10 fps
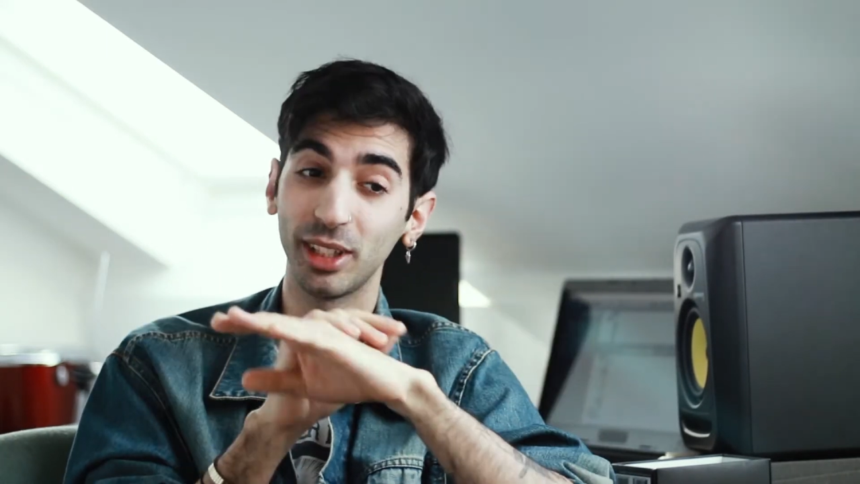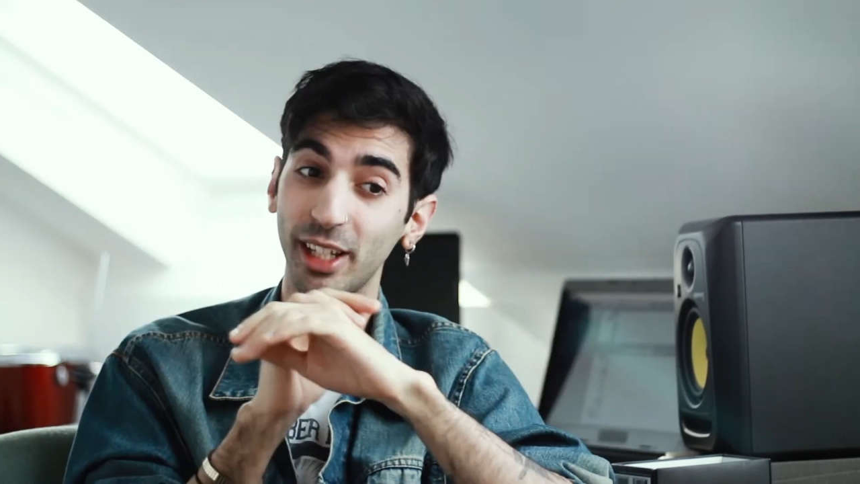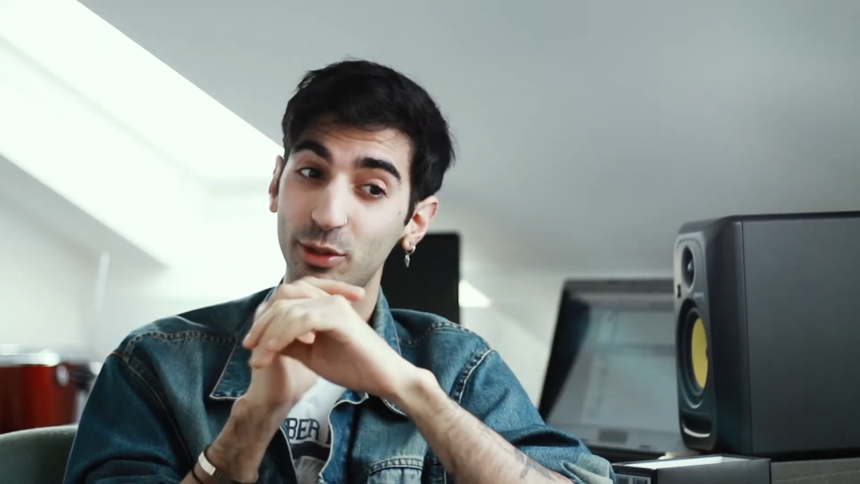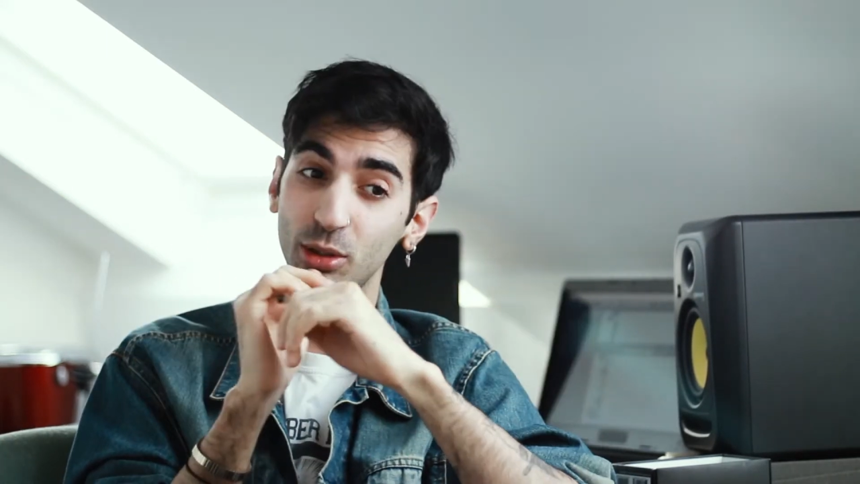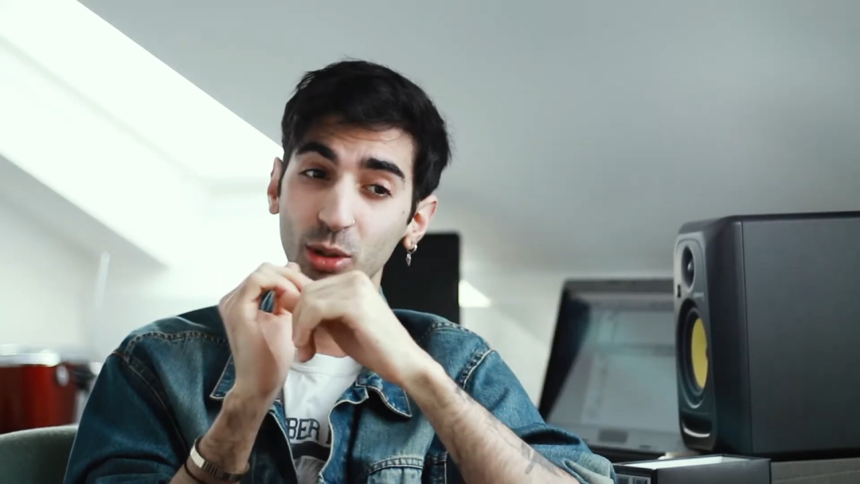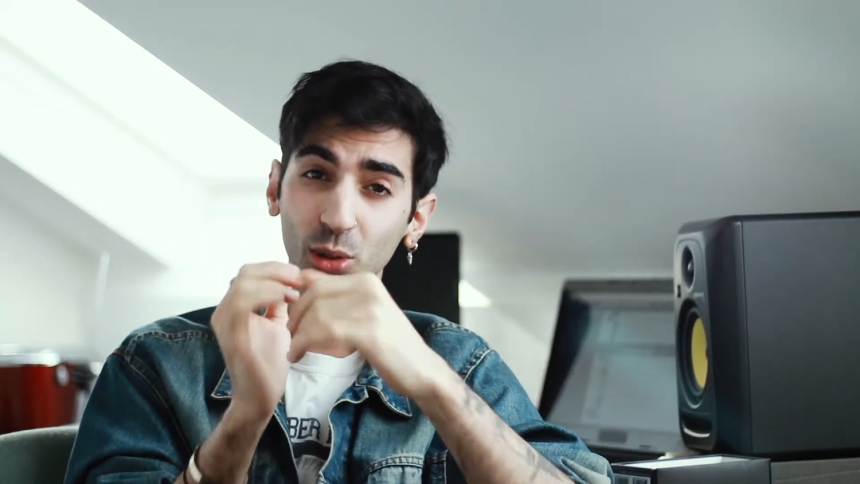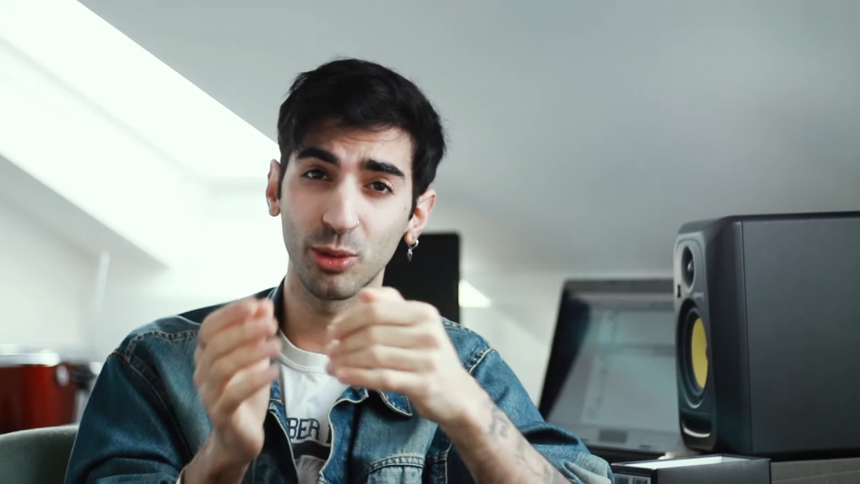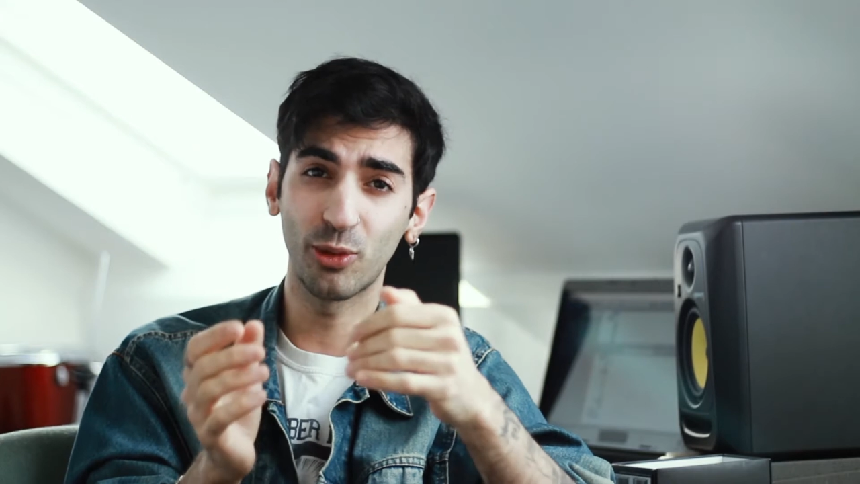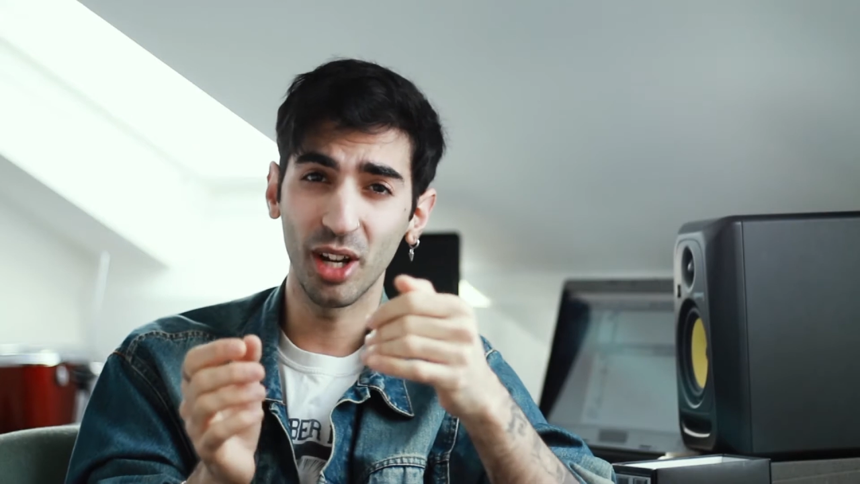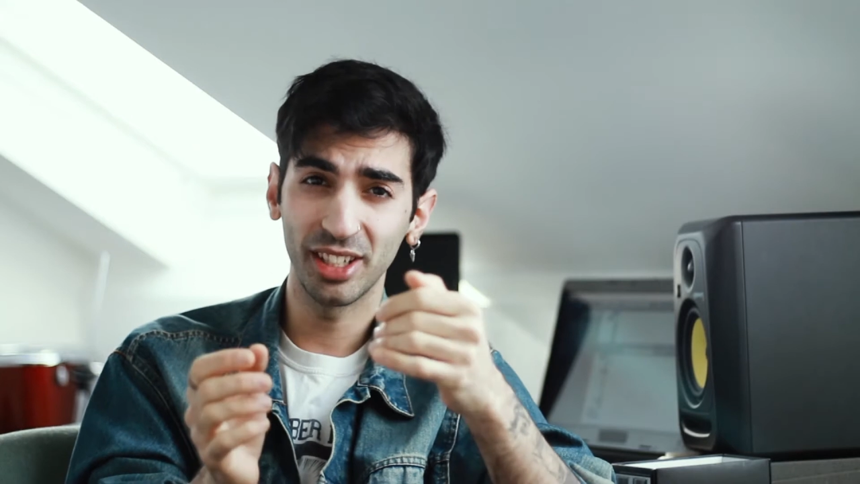and gives you
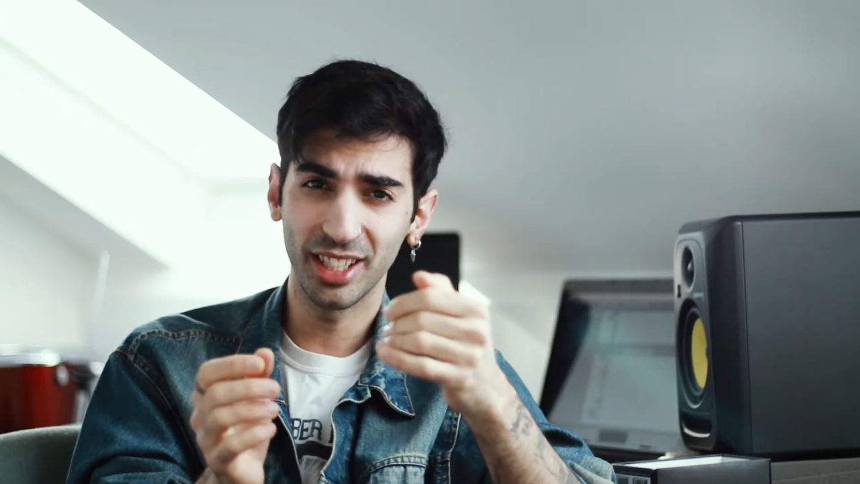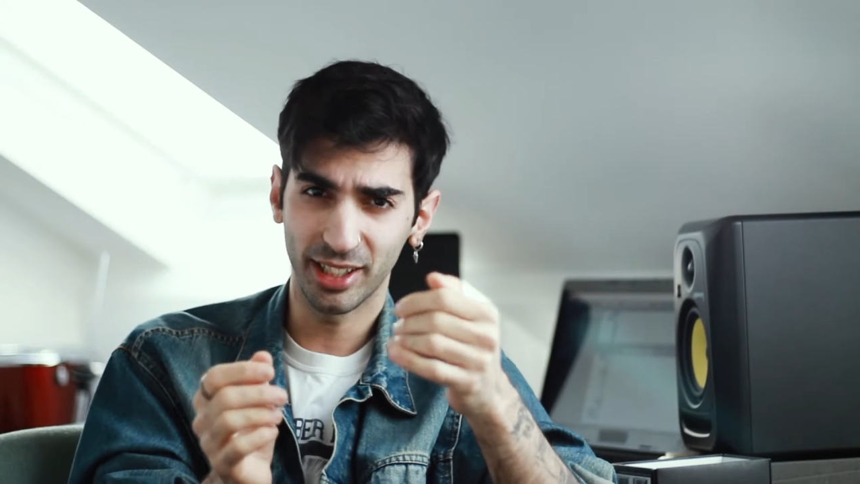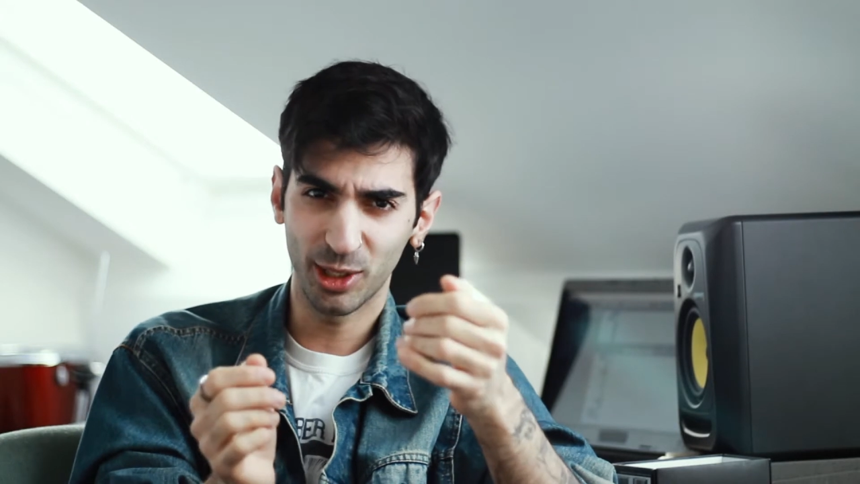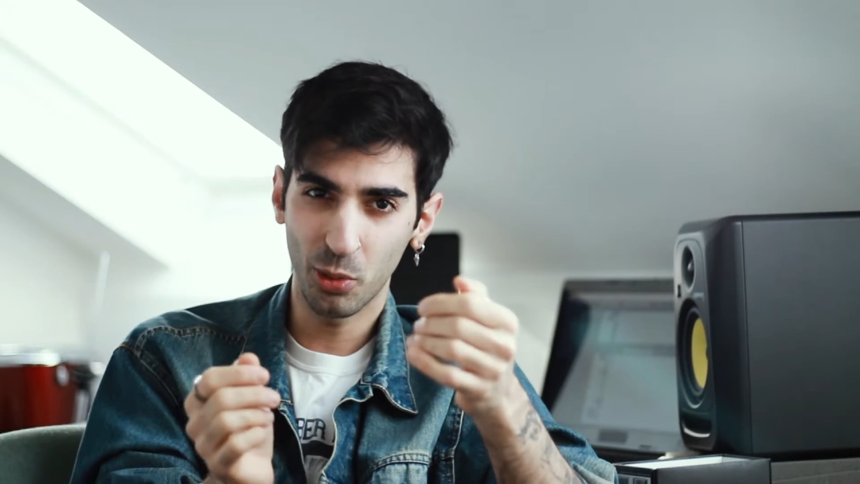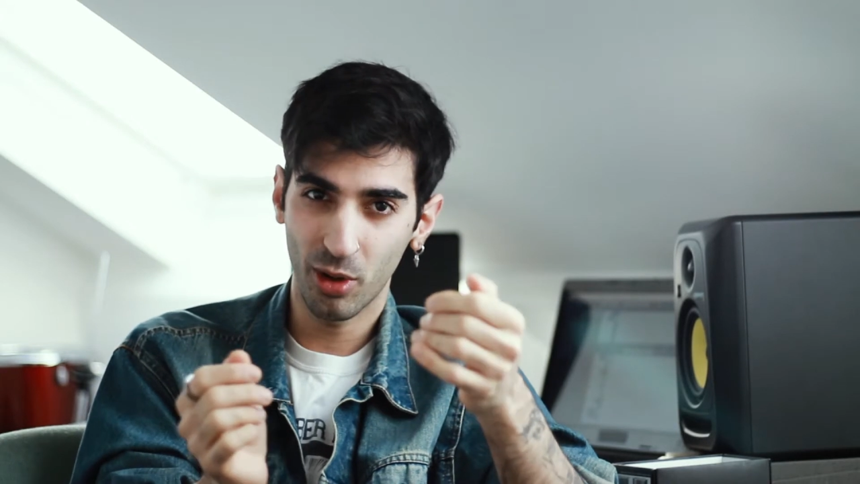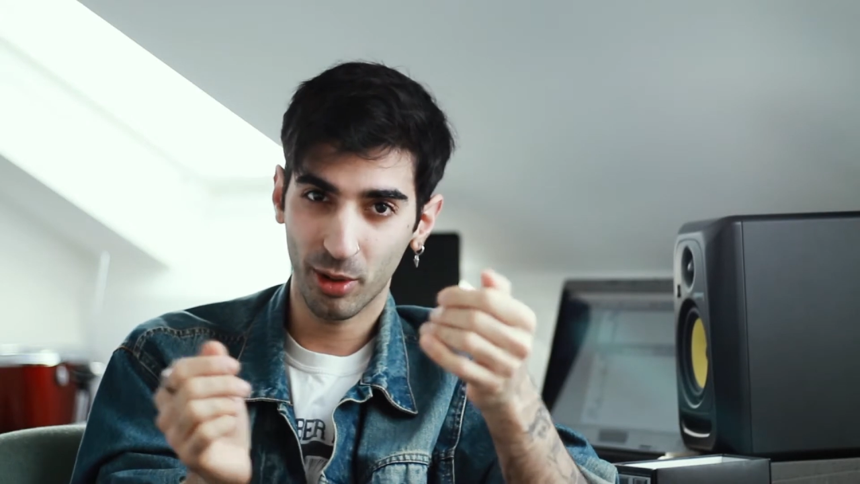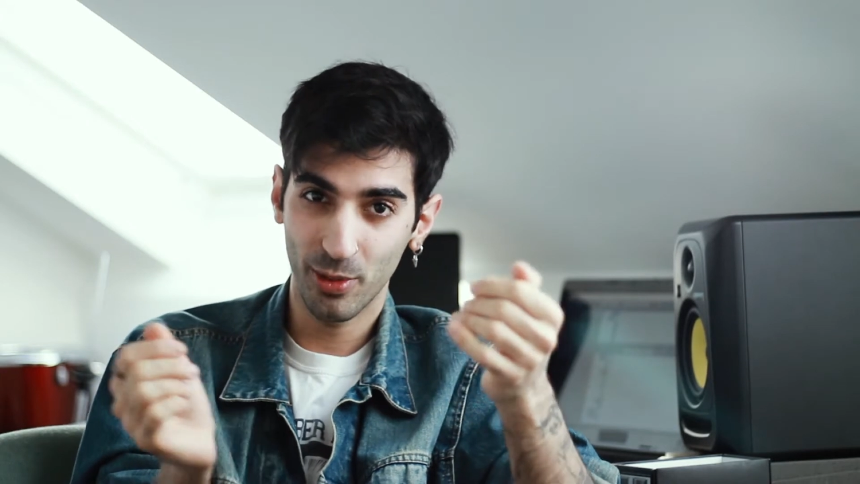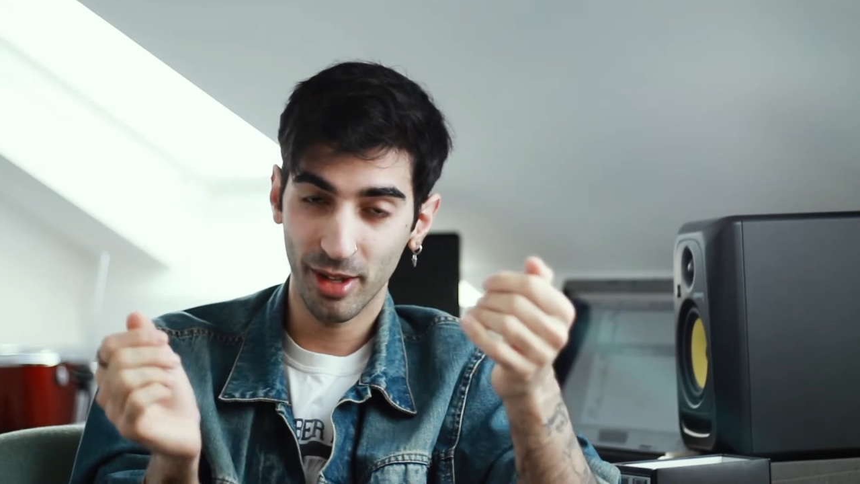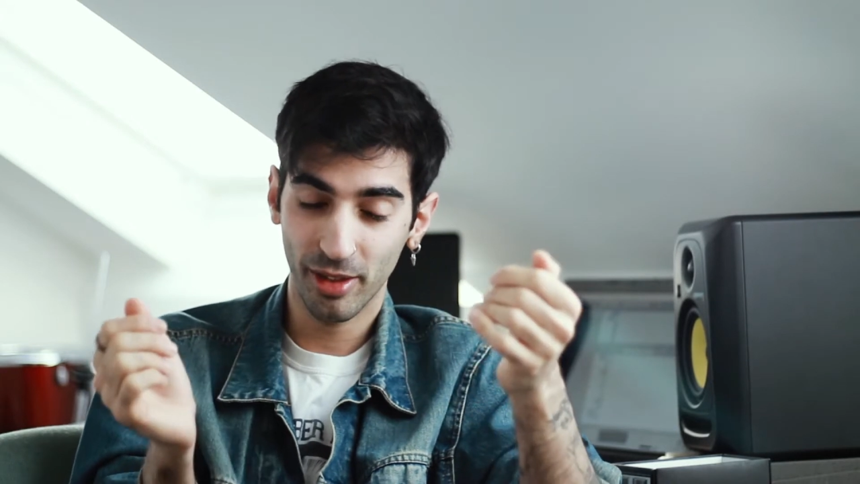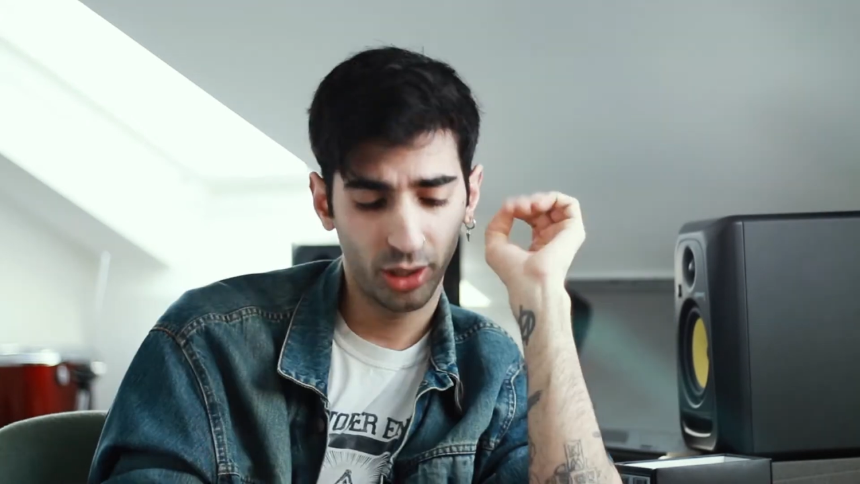lots of ideas to work with.